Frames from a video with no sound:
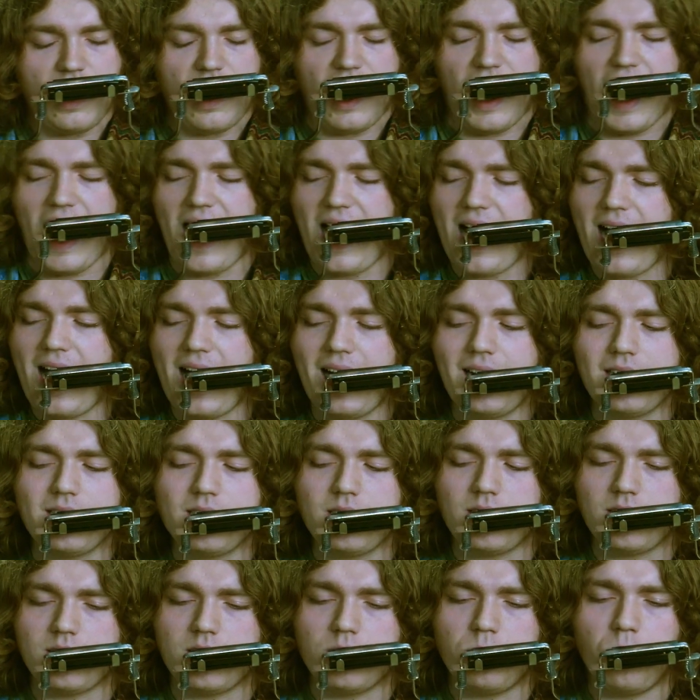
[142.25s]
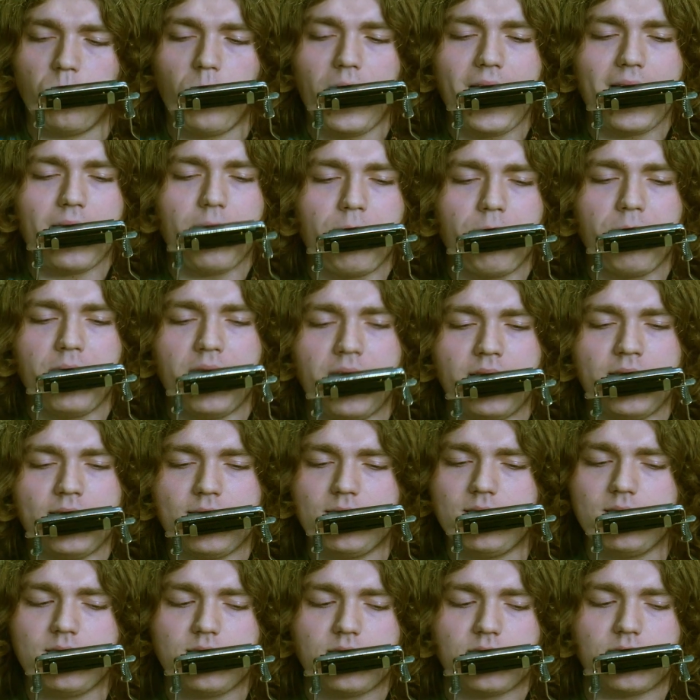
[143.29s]
I said, wait a
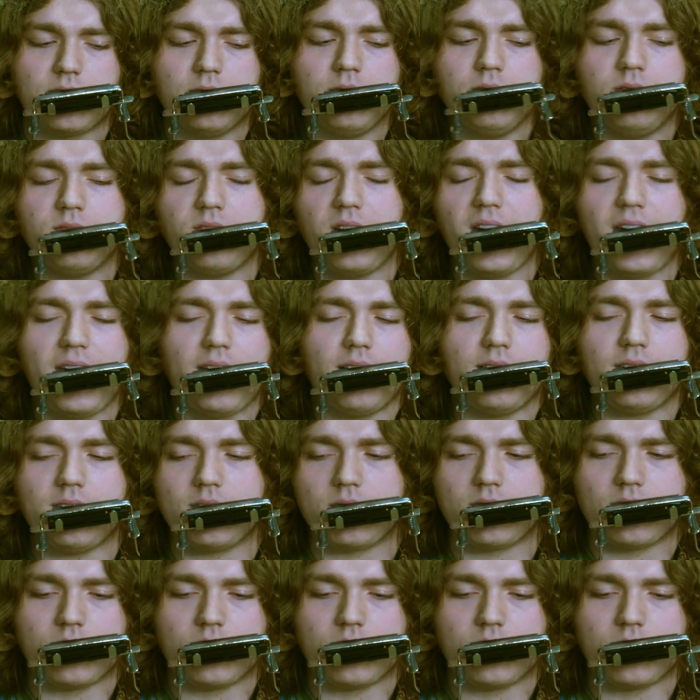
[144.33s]
minute, Savannah.